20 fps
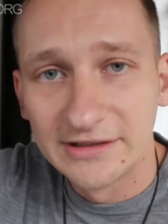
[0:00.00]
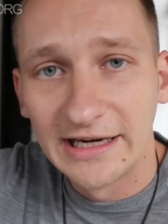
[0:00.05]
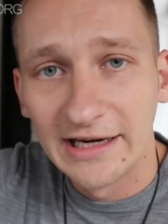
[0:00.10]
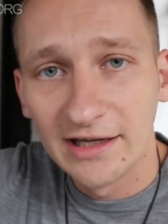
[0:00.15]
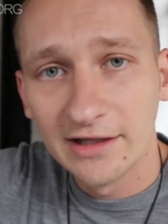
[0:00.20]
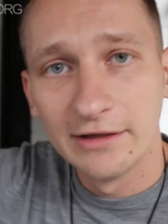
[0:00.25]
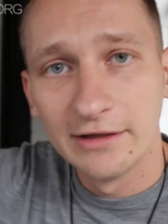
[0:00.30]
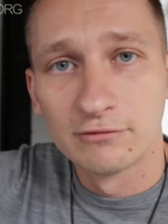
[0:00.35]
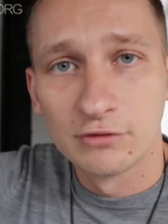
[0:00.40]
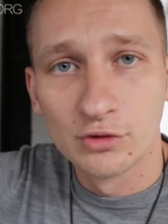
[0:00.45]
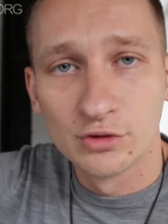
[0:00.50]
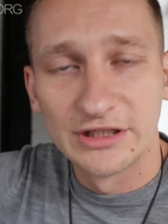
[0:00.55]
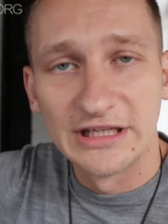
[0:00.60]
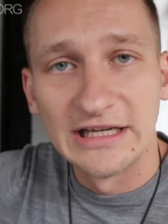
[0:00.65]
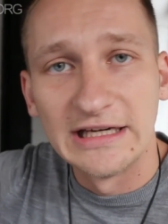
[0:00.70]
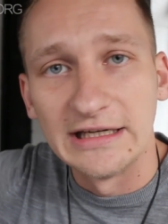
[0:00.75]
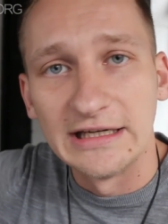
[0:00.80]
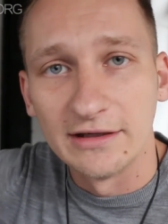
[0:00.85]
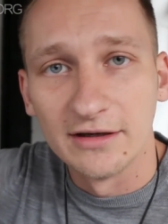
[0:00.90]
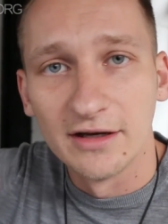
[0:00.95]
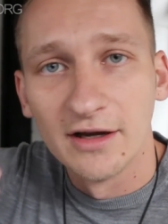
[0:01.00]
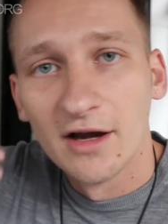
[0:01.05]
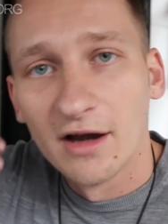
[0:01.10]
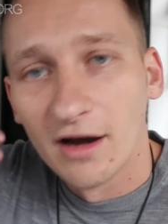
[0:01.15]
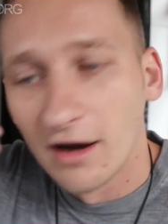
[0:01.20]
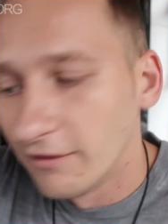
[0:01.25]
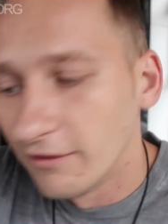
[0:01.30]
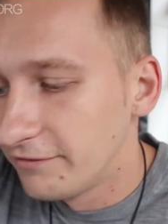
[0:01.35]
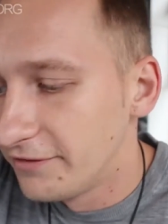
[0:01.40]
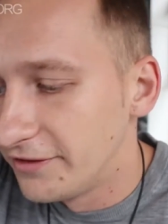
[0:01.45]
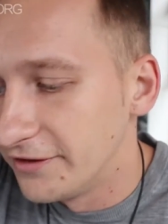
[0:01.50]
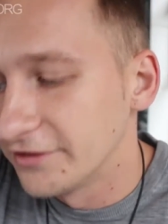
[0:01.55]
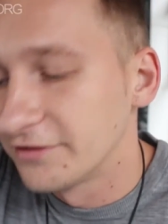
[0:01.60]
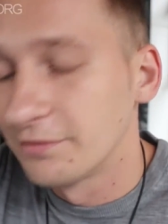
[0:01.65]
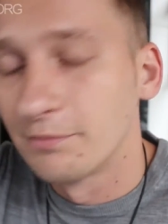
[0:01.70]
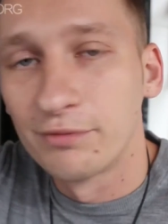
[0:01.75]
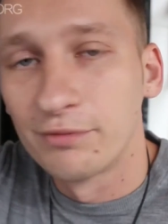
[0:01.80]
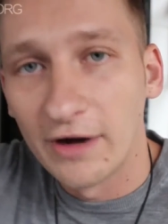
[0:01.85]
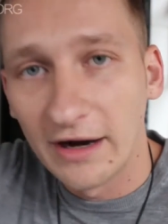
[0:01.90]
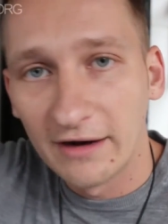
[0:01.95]
daily routine of
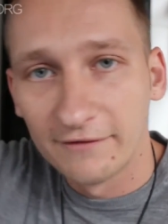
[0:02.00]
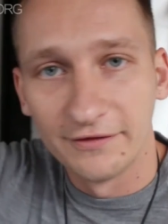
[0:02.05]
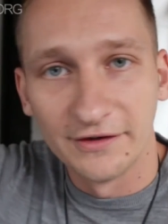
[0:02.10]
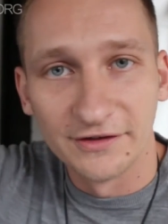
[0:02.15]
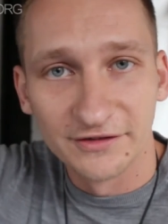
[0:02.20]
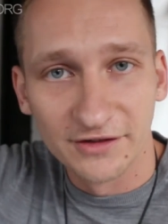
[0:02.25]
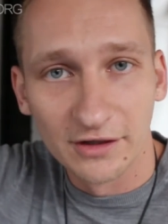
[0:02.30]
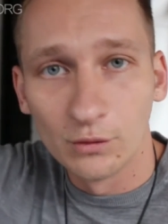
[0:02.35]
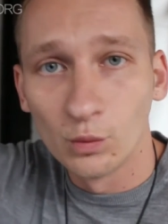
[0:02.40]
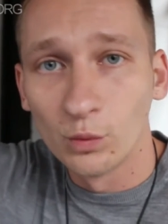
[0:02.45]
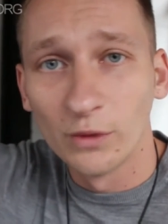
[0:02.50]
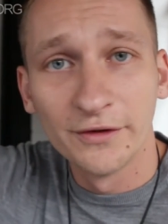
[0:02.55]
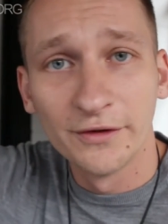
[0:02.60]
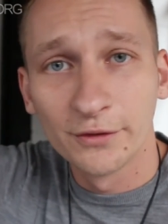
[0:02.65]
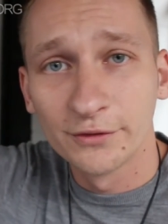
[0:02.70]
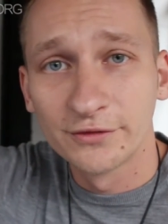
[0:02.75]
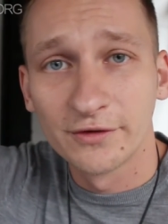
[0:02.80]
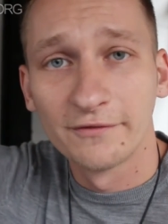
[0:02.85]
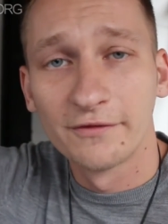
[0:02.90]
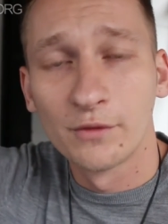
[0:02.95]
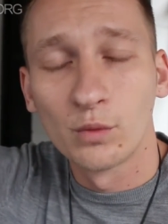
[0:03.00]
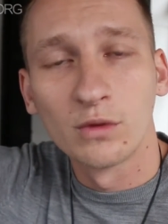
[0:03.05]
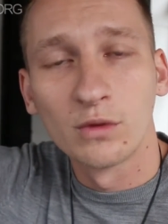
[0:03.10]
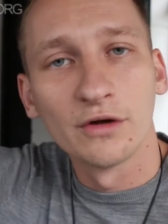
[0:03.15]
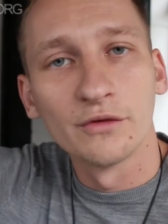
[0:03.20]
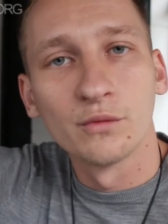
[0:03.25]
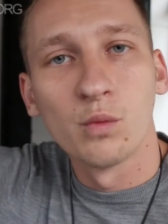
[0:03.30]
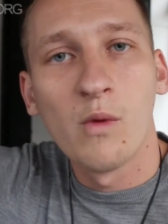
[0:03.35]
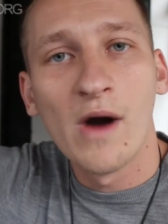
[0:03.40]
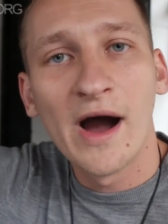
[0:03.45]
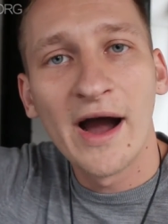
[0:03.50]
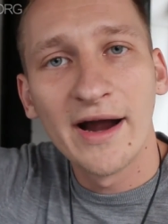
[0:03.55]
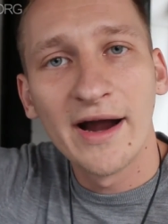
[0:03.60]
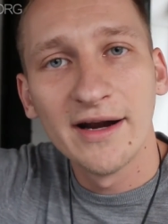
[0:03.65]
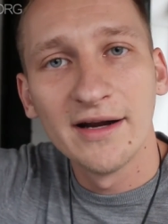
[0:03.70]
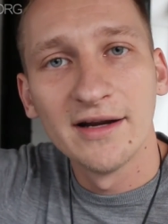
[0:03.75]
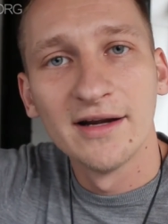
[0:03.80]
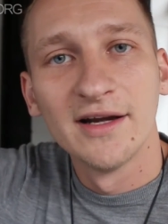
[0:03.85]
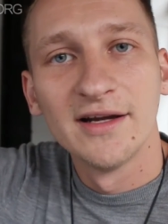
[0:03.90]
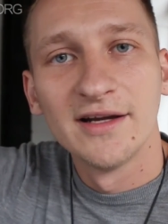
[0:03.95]
this breakfast in the windows of the world,
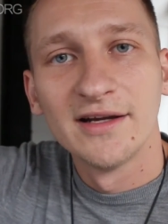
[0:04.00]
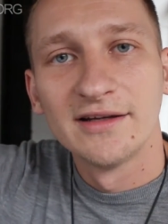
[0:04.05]
why